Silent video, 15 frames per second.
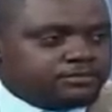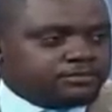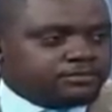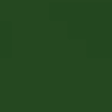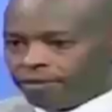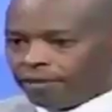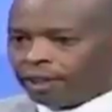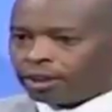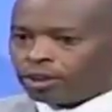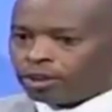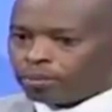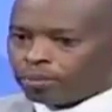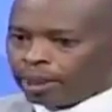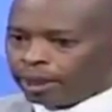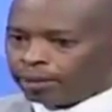If I go
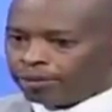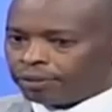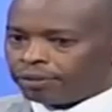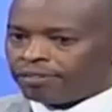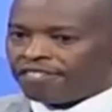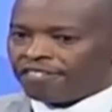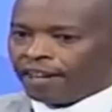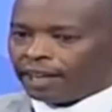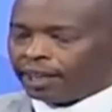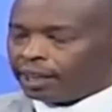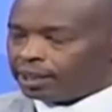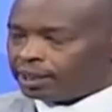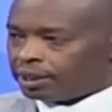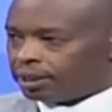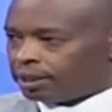back from
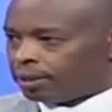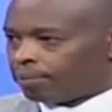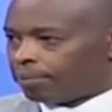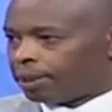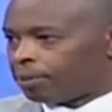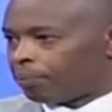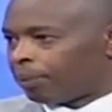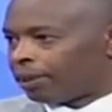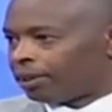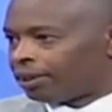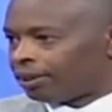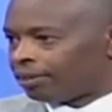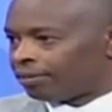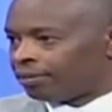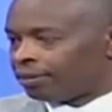finance
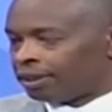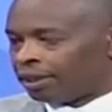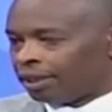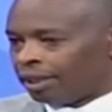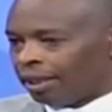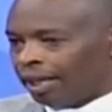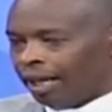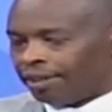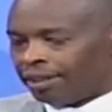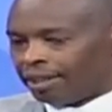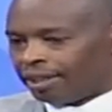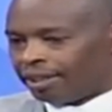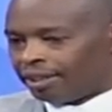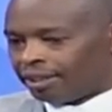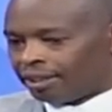perspective, I
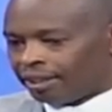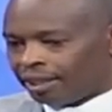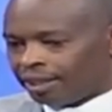think the